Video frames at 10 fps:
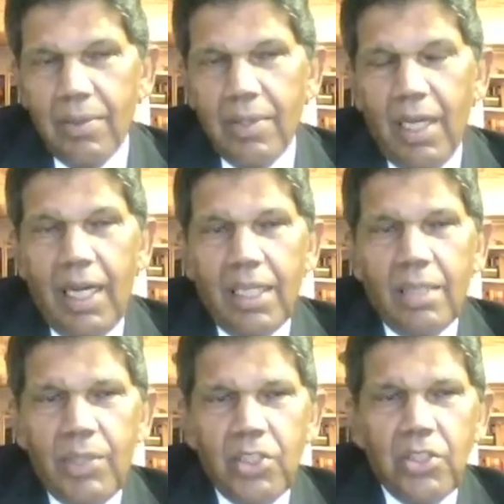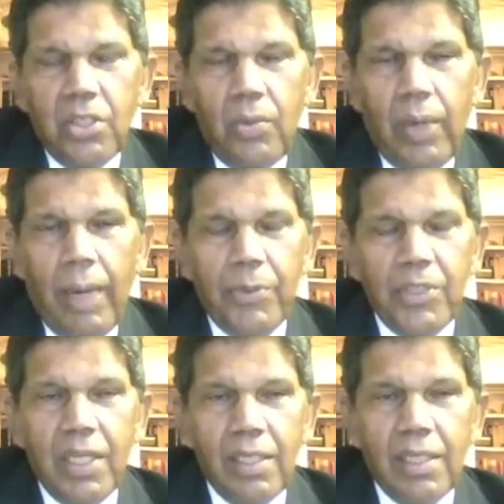the High Commissioner should
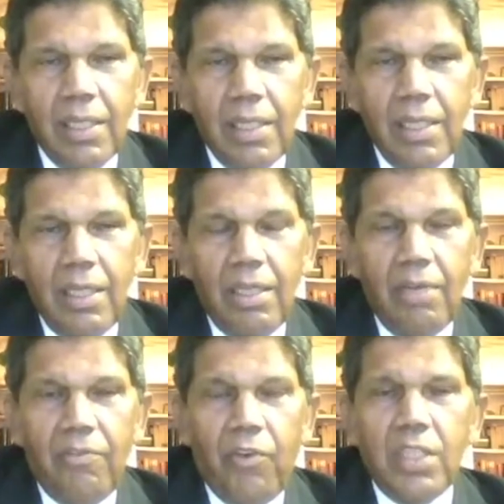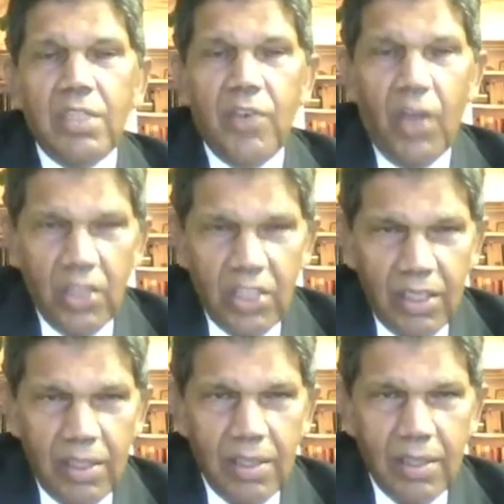represent the voice of
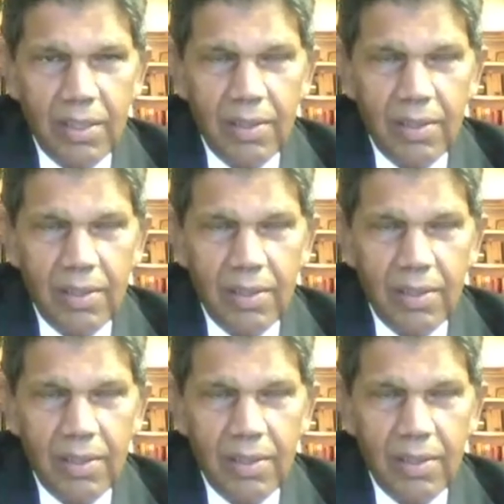conscience.